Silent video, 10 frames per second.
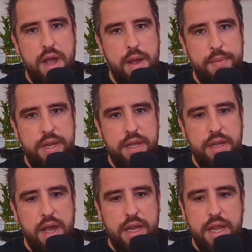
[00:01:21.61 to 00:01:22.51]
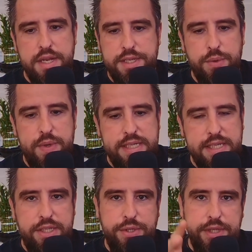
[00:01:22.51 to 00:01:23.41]
how many I can squeeze
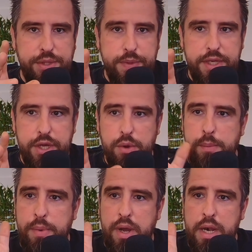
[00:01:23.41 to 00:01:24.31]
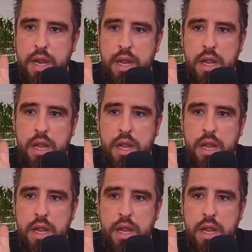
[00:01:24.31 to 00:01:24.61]
into this video, but